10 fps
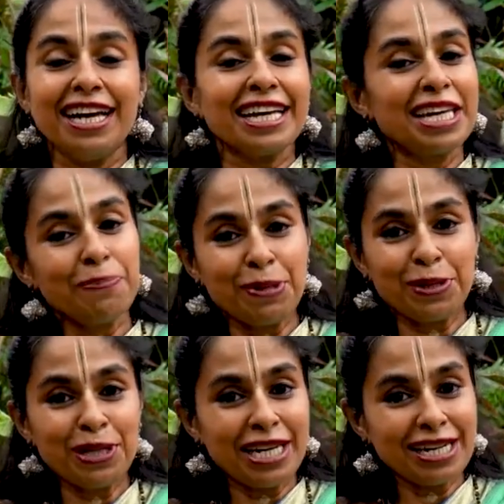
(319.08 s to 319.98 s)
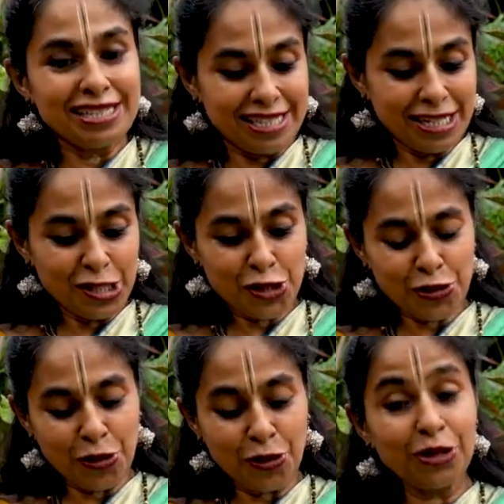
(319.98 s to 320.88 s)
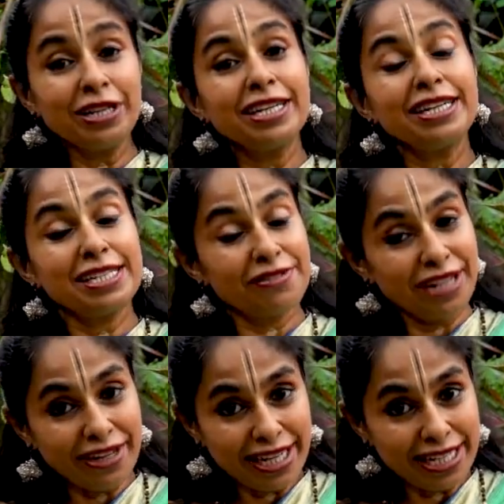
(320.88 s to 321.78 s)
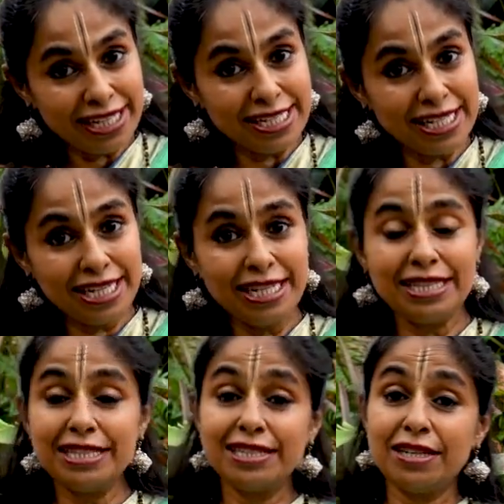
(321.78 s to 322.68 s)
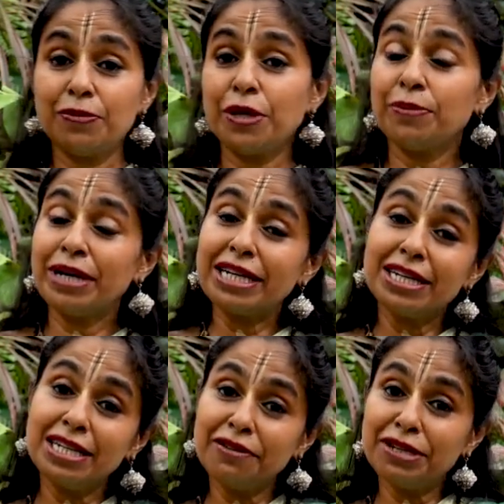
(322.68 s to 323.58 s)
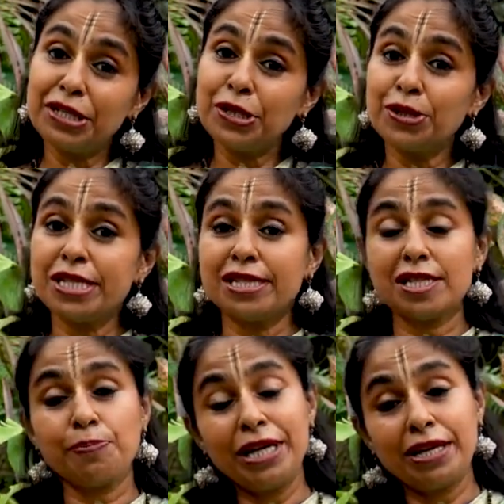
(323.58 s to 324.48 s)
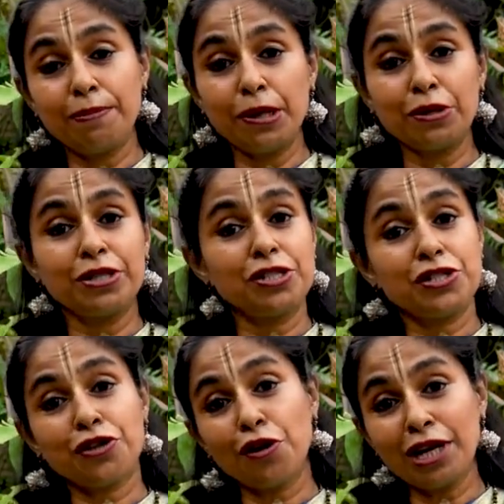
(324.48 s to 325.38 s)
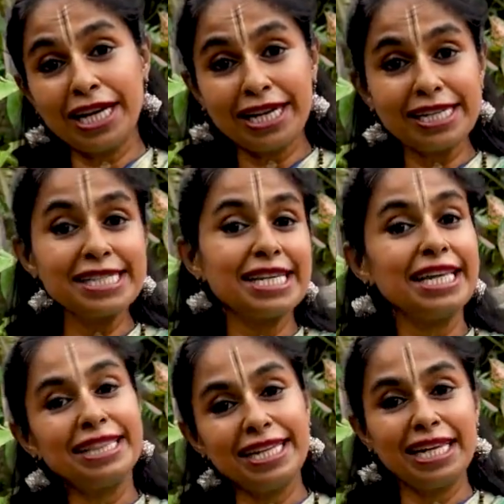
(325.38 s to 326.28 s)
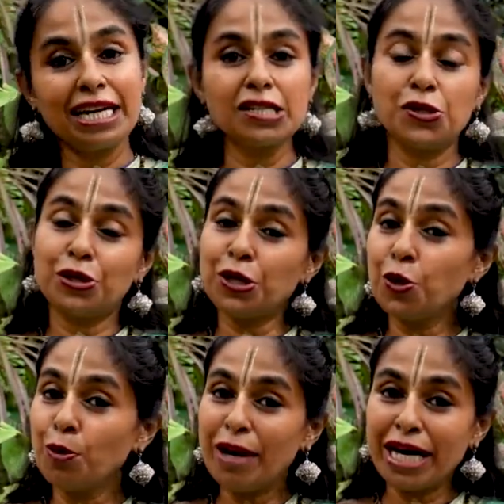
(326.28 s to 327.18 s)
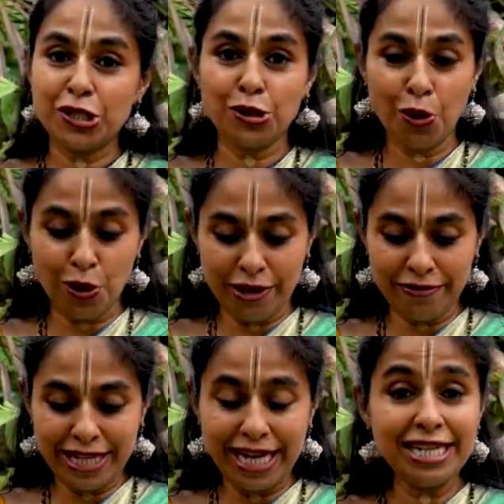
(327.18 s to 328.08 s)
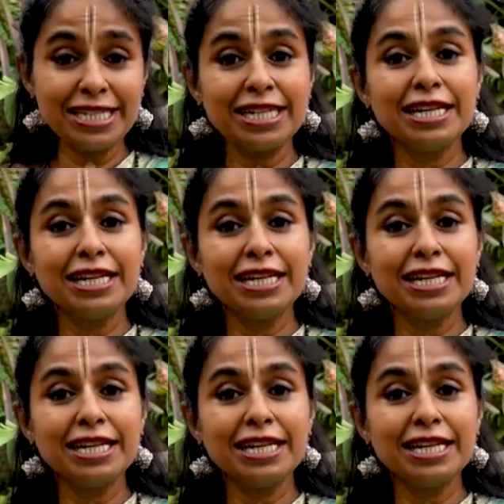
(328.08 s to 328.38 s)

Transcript: Keeping your lungs strong is very easy. My earlier videos speak about strong lungs, healthy lungs. You can go back to all of that.